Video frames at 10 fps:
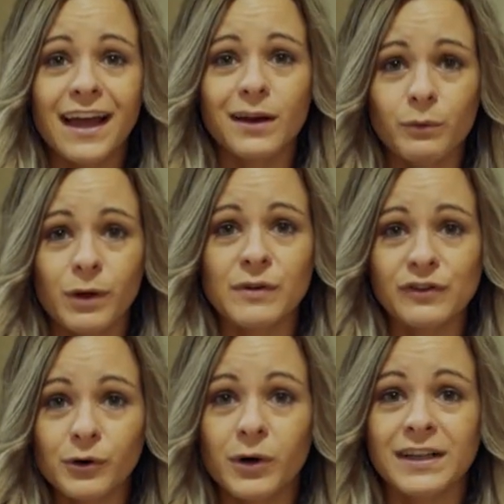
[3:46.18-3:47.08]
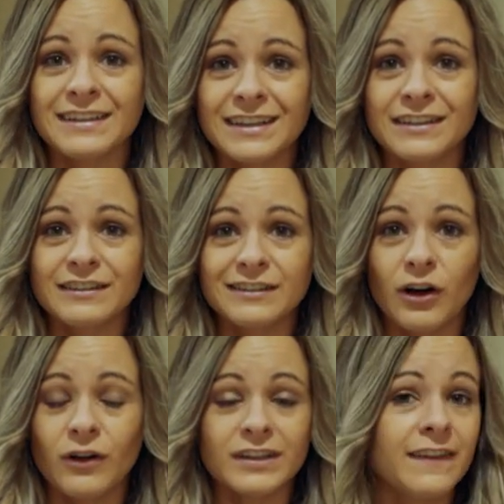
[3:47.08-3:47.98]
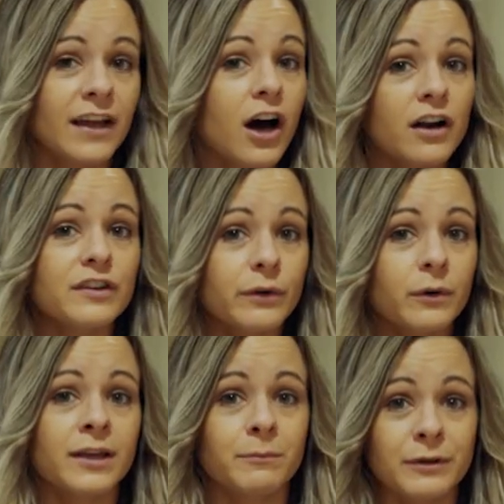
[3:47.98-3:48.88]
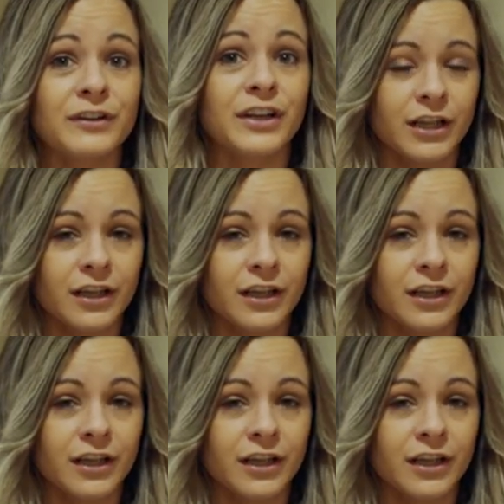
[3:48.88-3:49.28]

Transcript: ten women's toilets installed in the auditorium building